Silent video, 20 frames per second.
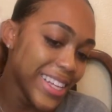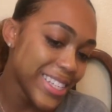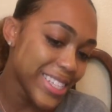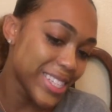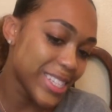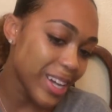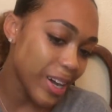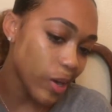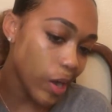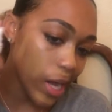
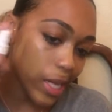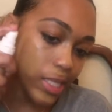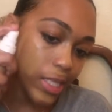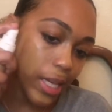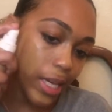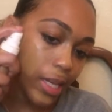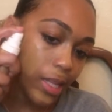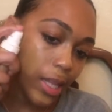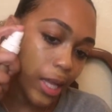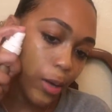So I
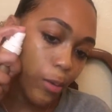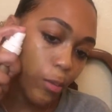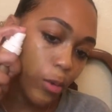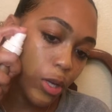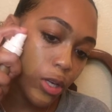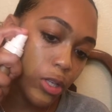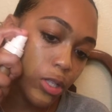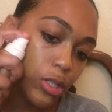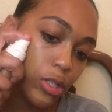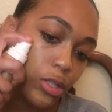take like
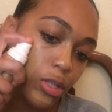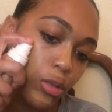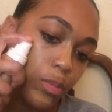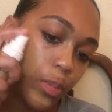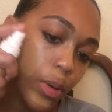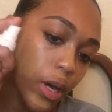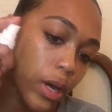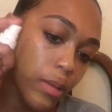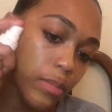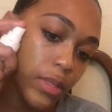1 or 2
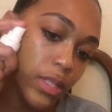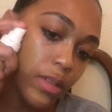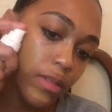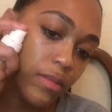pumps